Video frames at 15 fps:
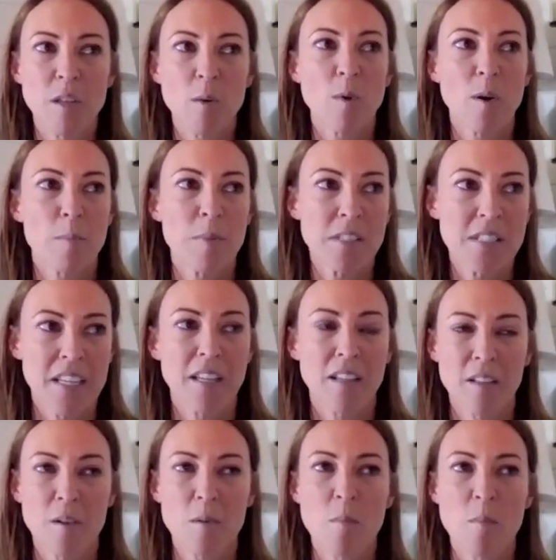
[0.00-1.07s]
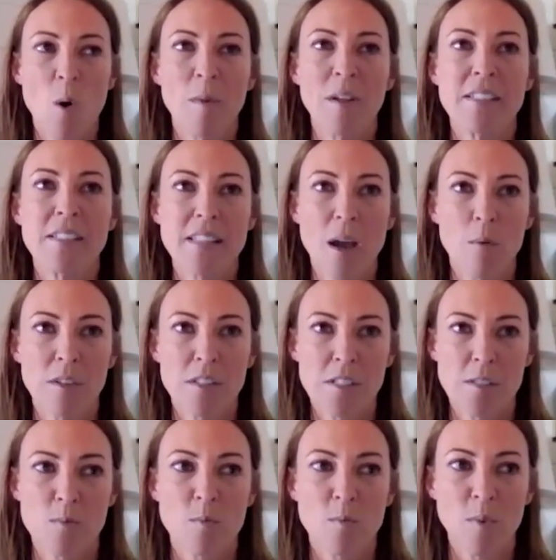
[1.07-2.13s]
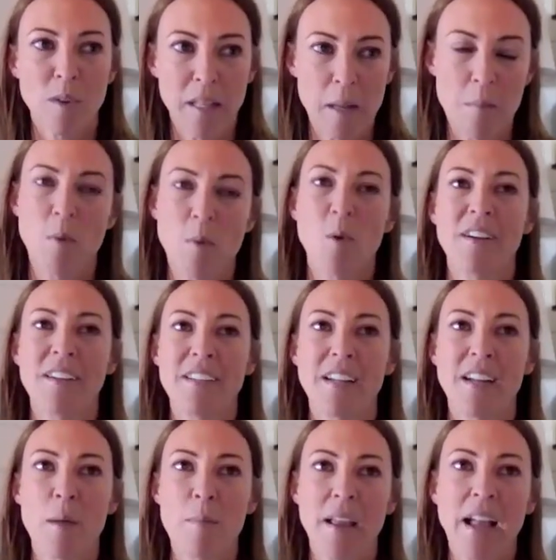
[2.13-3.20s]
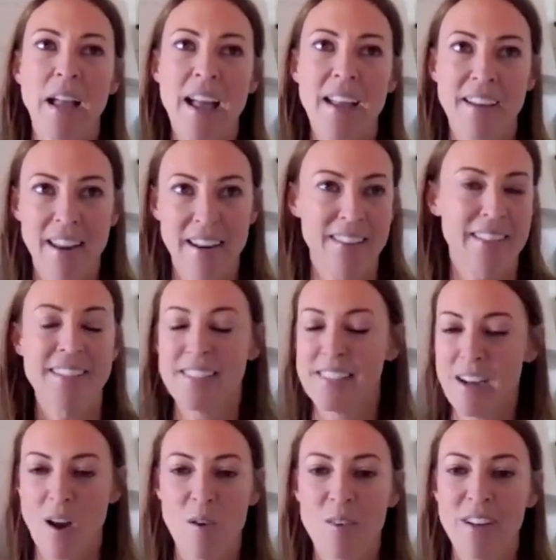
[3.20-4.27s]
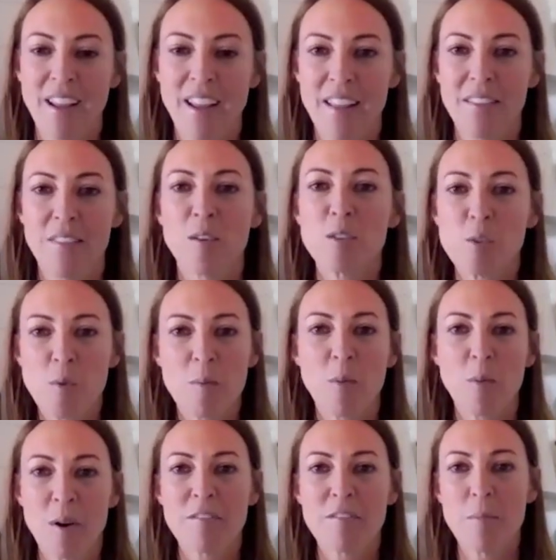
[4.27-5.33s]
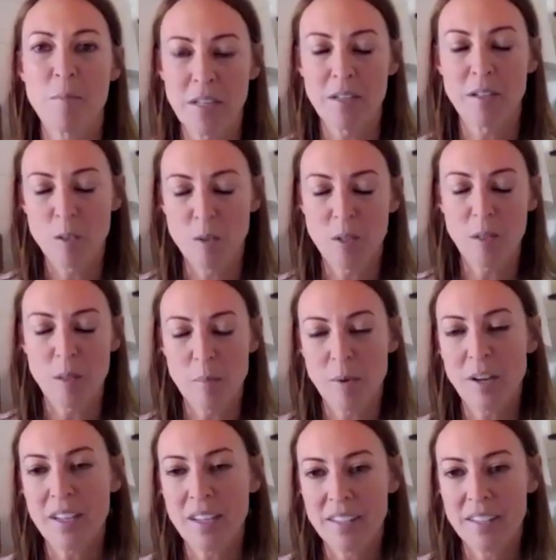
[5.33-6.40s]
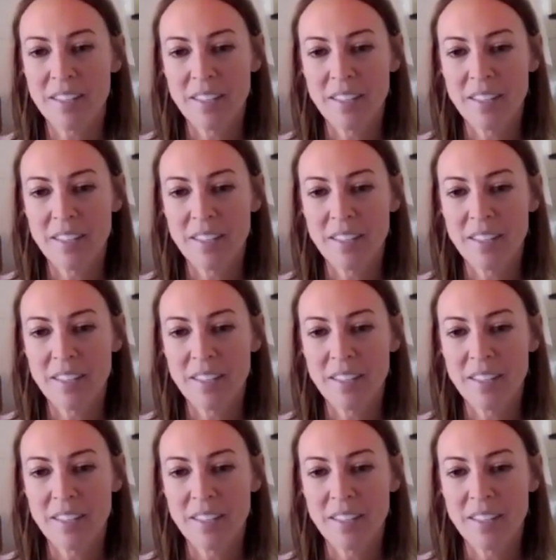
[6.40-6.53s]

there were particular moments that were just really important, and I'm like, I got to get this down, and those were important for me to include in the book.